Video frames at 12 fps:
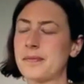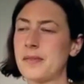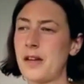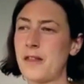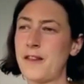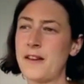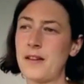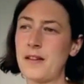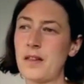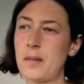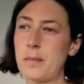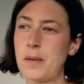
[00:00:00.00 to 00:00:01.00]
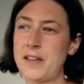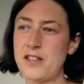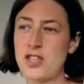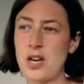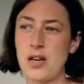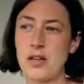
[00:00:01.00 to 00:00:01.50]
I think the biggest
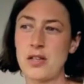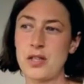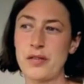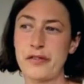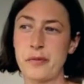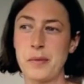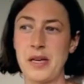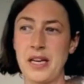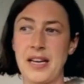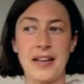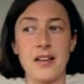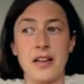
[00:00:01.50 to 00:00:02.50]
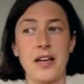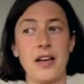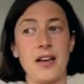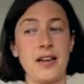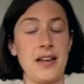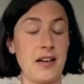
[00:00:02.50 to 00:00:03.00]
challenge for me, and
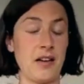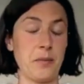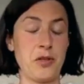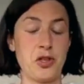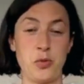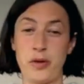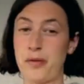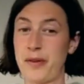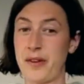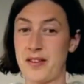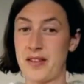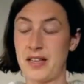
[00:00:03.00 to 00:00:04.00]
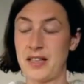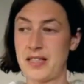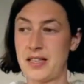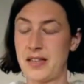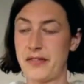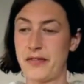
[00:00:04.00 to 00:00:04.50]
I'm sure you resonate,
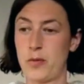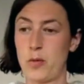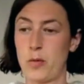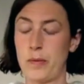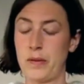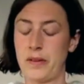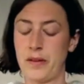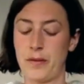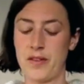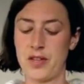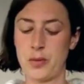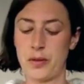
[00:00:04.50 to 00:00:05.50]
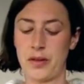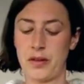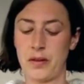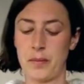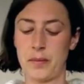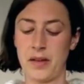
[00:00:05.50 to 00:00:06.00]
for building a residual
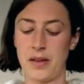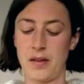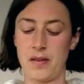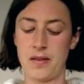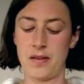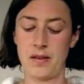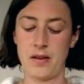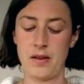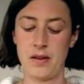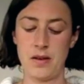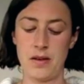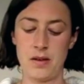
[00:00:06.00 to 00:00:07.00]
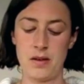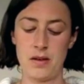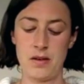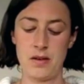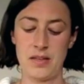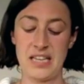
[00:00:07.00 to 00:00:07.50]
income is
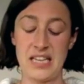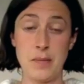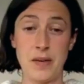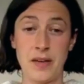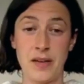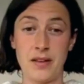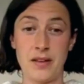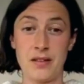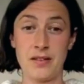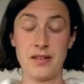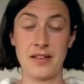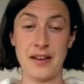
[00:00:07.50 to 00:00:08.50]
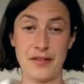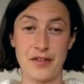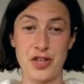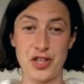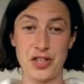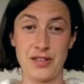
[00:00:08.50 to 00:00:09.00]
keeping that
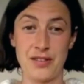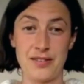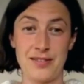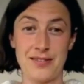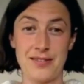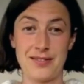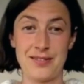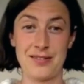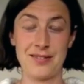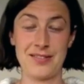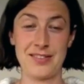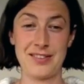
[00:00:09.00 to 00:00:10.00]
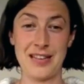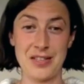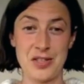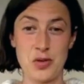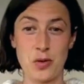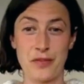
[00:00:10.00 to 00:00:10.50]
vision, that
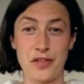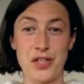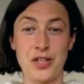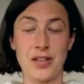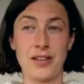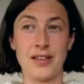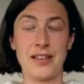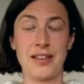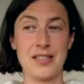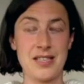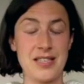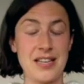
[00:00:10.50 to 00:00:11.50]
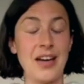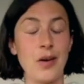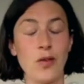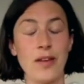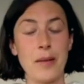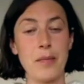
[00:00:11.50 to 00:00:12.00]
strong vision, and staying
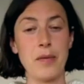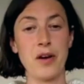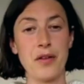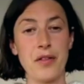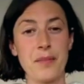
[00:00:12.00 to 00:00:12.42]
on that path.